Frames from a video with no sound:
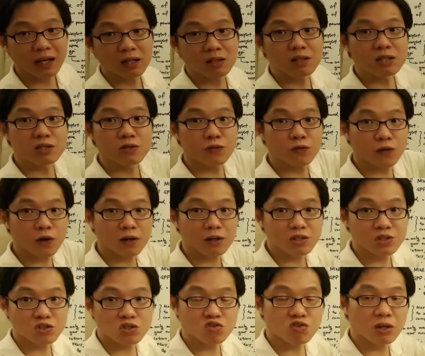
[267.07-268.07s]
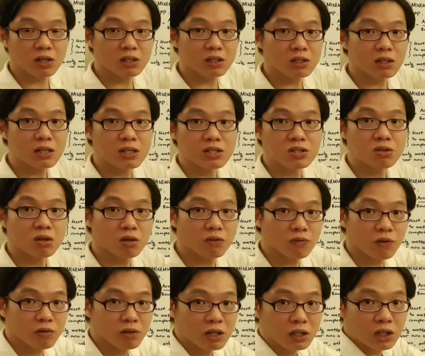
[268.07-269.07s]
angle is fairly straight, it is
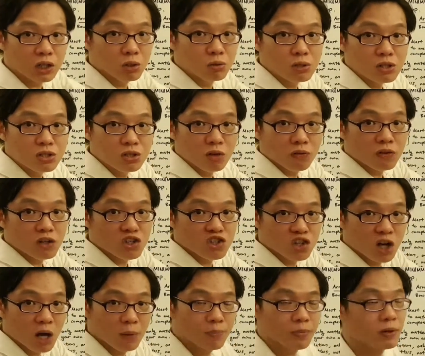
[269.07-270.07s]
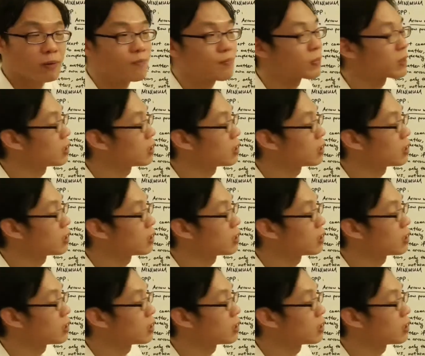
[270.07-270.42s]
not very acute, it's not very sharp.